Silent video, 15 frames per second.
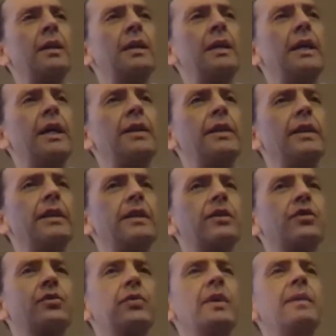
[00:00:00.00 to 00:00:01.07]
And in his
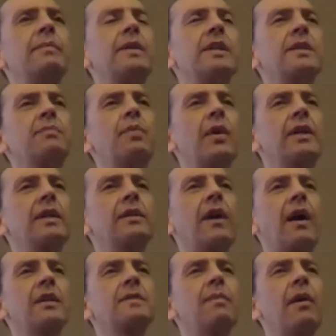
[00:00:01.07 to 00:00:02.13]
dream, in his book, he
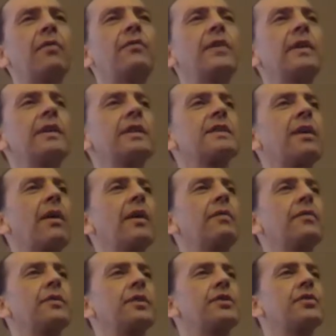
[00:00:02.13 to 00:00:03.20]
talks about feeling sorry for
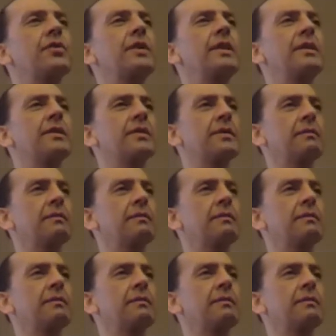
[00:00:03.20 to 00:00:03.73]
the trees.